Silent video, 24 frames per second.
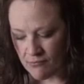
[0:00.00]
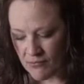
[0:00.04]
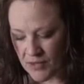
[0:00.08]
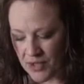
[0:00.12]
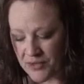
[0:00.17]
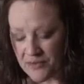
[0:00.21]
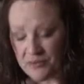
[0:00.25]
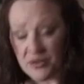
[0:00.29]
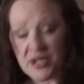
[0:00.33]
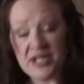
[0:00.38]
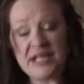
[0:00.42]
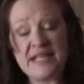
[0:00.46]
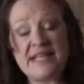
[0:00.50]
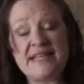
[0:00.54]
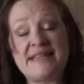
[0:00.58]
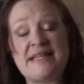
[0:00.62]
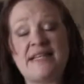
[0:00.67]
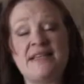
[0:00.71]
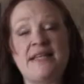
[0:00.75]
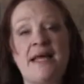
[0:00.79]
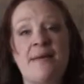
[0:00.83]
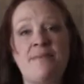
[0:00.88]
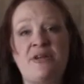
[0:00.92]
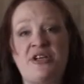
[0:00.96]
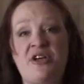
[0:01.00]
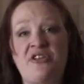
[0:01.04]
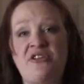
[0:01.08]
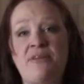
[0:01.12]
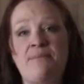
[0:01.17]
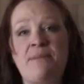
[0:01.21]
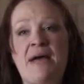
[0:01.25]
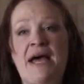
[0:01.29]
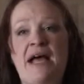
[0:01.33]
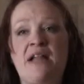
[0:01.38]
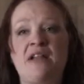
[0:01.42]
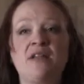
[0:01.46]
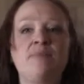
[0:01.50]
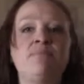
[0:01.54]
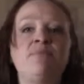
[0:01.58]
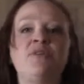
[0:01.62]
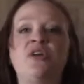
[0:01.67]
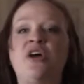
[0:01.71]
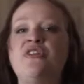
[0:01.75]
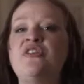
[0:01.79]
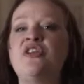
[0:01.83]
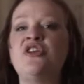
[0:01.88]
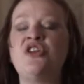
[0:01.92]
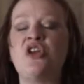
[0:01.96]
You really get the lemon on the palate,
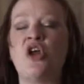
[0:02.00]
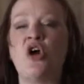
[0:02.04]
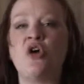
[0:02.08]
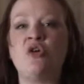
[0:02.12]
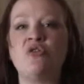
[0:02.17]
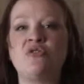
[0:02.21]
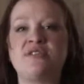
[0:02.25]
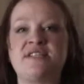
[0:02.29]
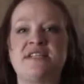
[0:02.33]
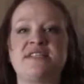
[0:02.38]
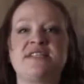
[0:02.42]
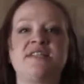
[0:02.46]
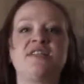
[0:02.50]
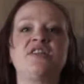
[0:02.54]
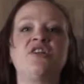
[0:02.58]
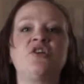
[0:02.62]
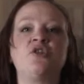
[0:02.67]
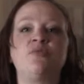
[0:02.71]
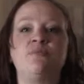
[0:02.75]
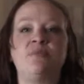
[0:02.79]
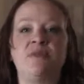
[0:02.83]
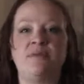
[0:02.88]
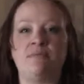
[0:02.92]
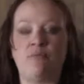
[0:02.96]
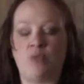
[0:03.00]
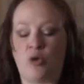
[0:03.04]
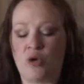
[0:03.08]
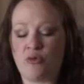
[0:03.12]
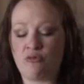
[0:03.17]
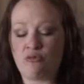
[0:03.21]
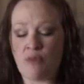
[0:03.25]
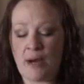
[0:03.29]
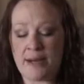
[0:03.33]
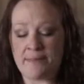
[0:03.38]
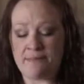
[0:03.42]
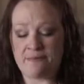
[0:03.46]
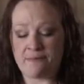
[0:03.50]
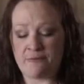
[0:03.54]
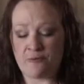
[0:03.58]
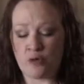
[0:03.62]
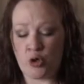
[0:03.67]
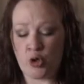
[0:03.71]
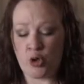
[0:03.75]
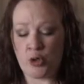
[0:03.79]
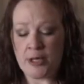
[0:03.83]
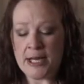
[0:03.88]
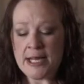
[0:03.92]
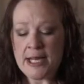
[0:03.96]
but on the nose, it's a little bit more ripe
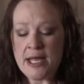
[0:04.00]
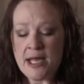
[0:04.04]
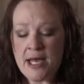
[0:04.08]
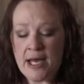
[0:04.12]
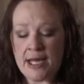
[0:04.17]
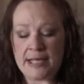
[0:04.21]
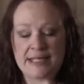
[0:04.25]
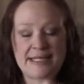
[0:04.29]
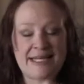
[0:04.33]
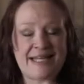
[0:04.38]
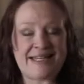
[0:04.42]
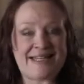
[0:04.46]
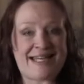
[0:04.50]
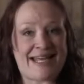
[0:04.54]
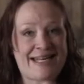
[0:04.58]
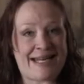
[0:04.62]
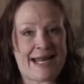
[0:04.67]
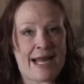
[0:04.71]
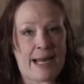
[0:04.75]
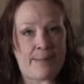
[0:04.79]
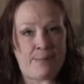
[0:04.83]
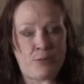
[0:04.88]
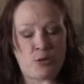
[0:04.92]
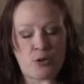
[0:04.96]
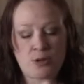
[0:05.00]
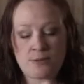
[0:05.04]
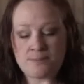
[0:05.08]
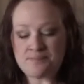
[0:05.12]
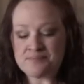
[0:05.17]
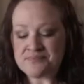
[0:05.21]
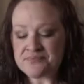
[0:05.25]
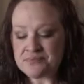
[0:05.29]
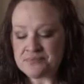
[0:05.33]
fruit. Again, that apple.